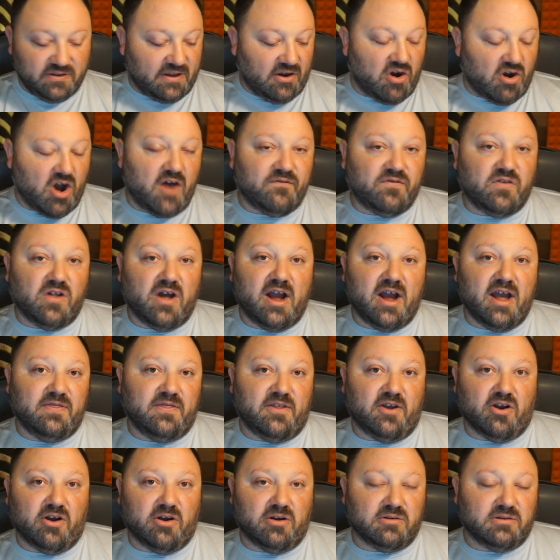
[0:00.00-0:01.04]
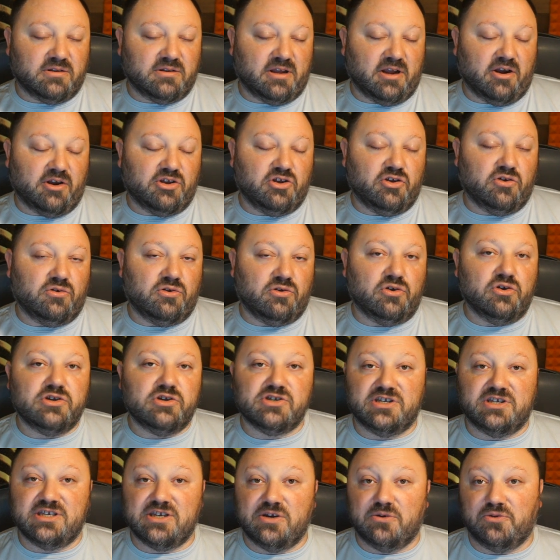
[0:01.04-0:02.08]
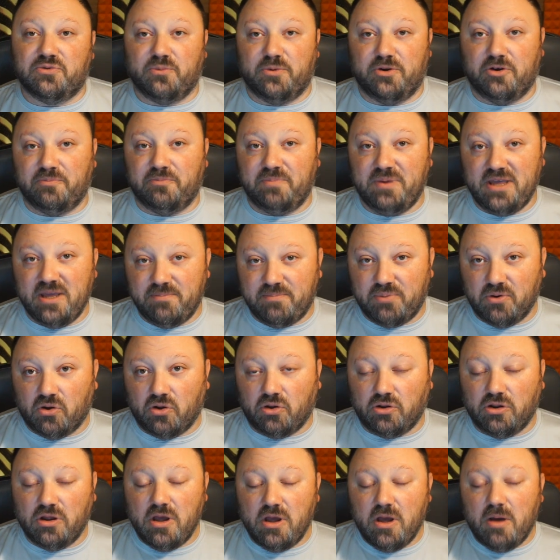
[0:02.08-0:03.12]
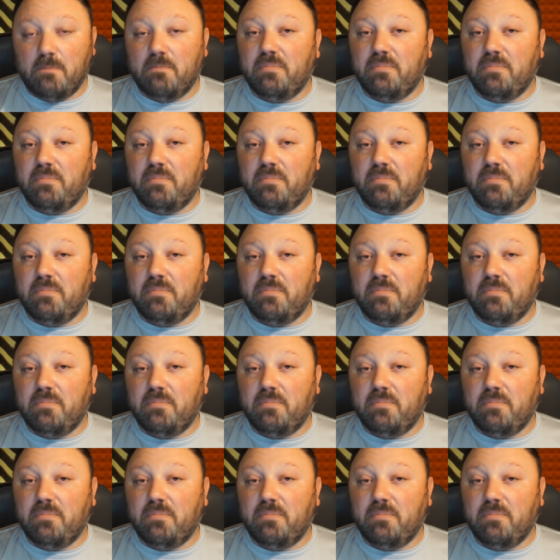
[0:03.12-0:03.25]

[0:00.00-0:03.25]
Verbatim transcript: They're offline. They're they're you usually deal with real people.